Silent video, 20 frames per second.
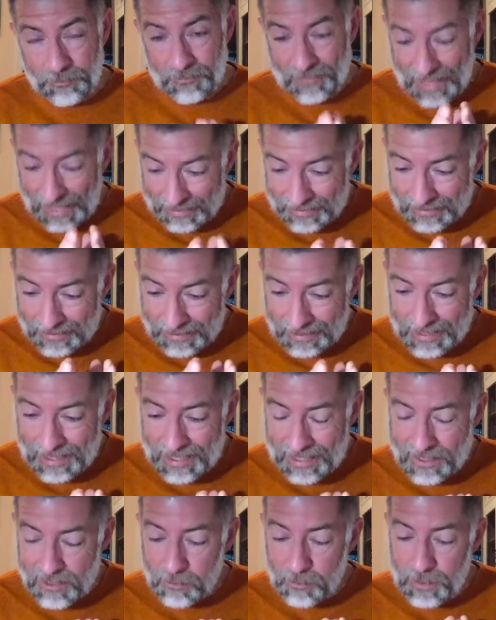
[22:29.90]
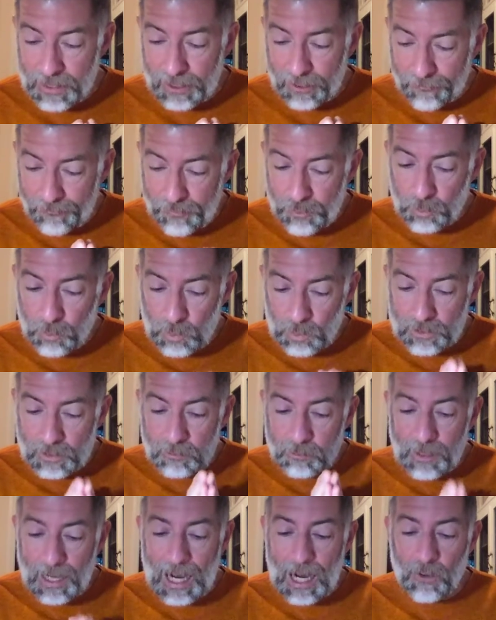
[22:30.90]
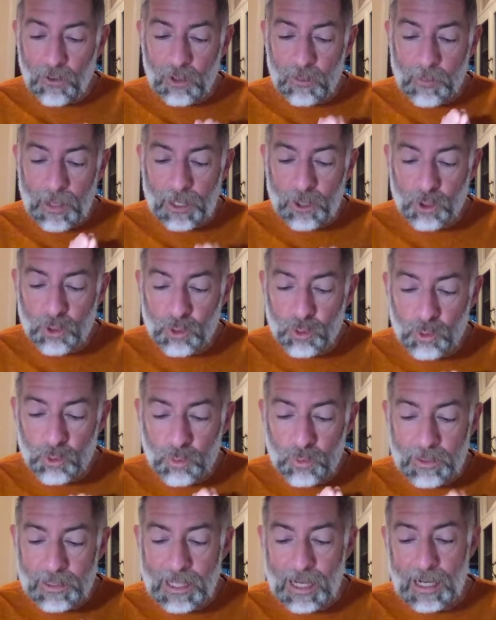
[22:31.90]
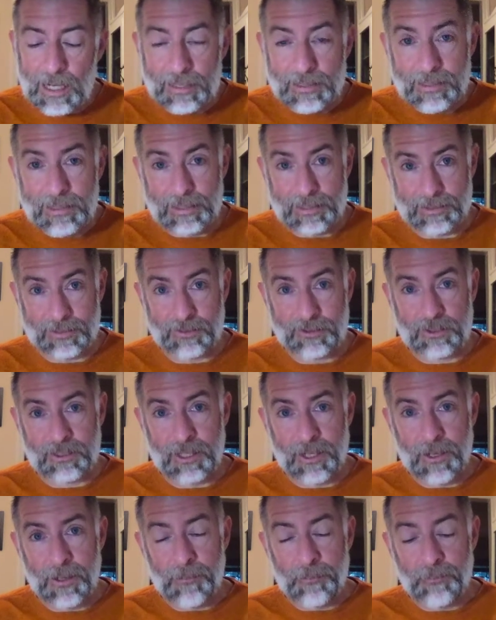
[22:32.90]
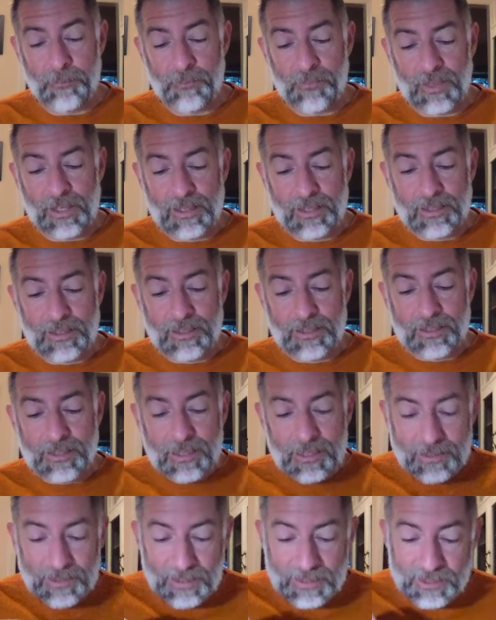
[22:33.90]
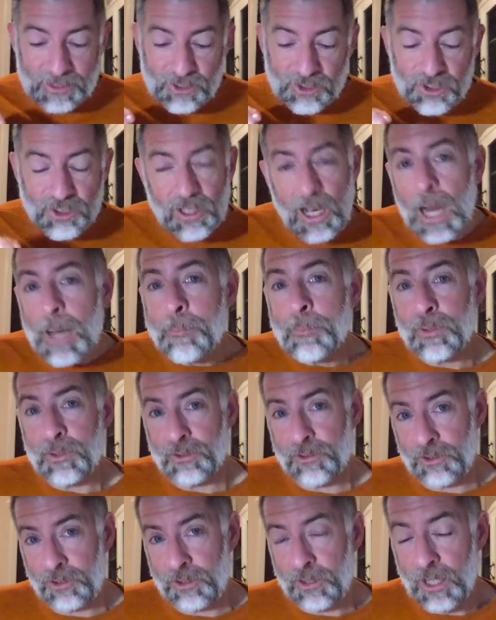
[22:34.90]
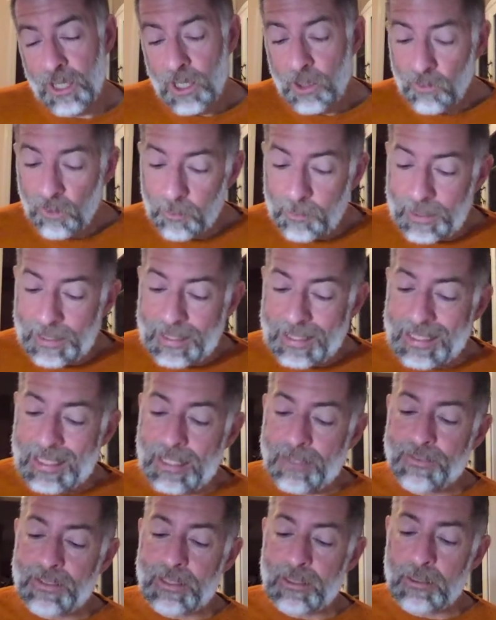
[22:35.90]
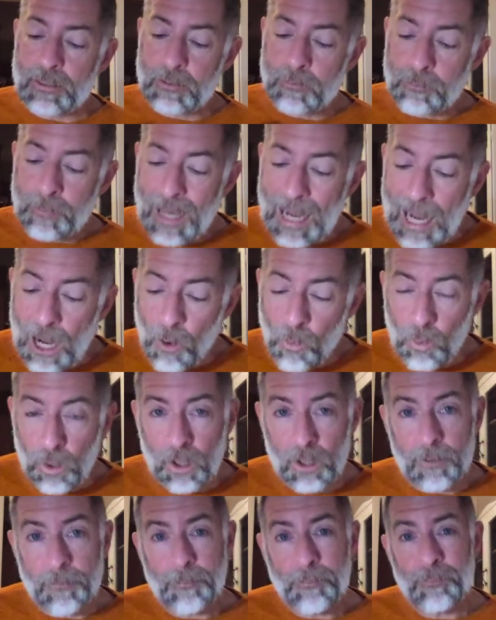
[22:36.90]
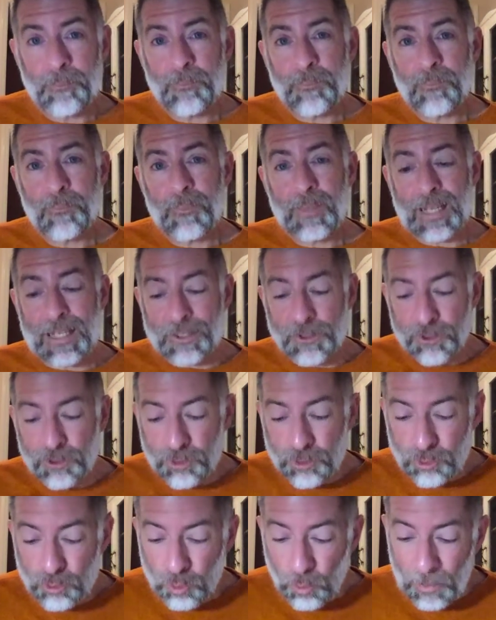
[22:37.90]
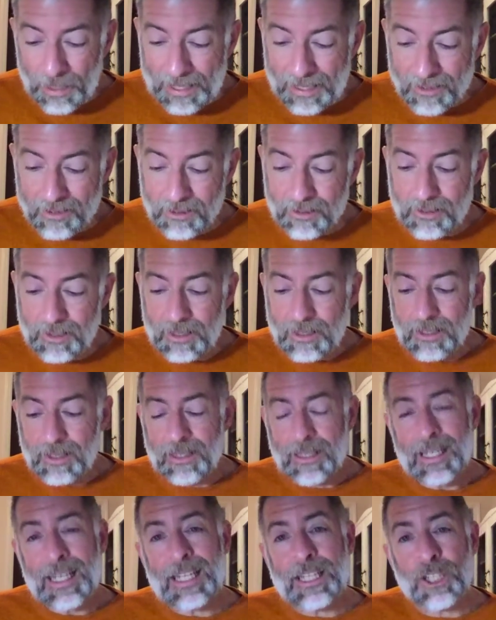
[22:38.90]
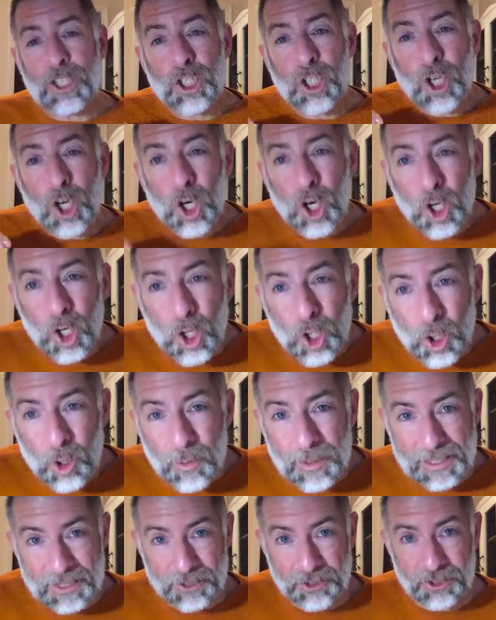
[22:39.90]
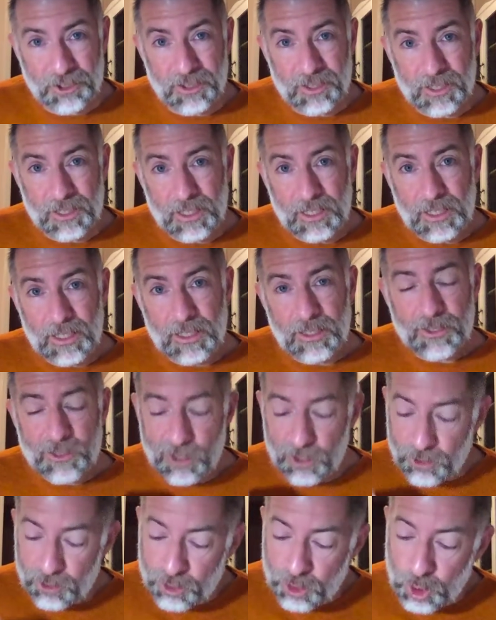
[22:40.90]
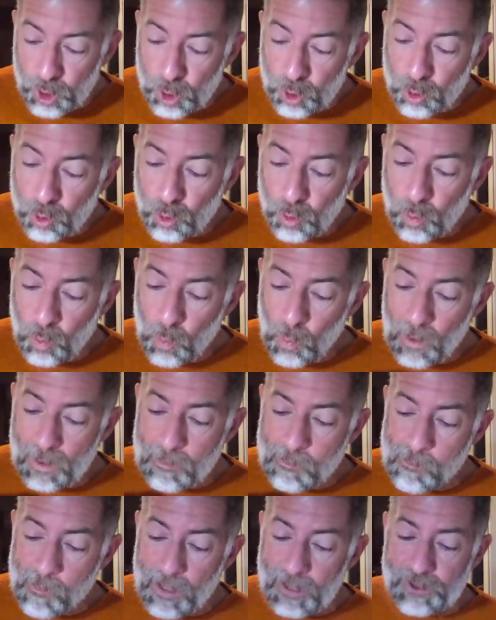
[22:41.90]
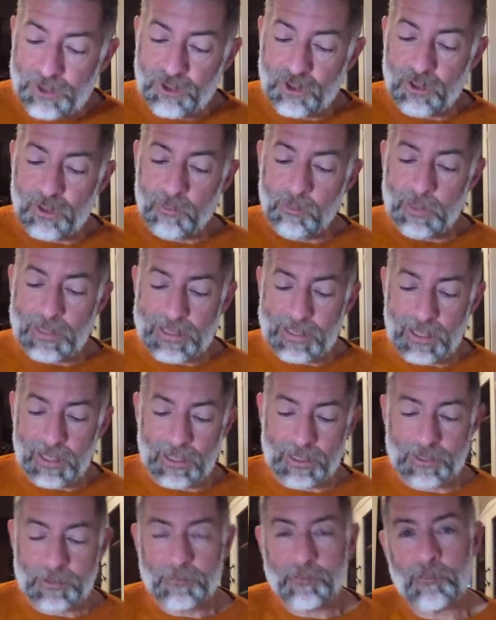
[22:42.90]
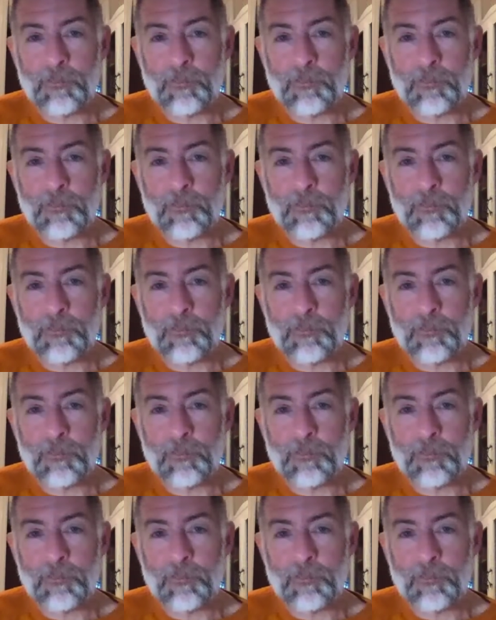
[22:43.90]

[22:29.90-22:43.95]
That's the key to being fueled and powered by who God is. And the disciples were being given power and strength and courage to do what must be done.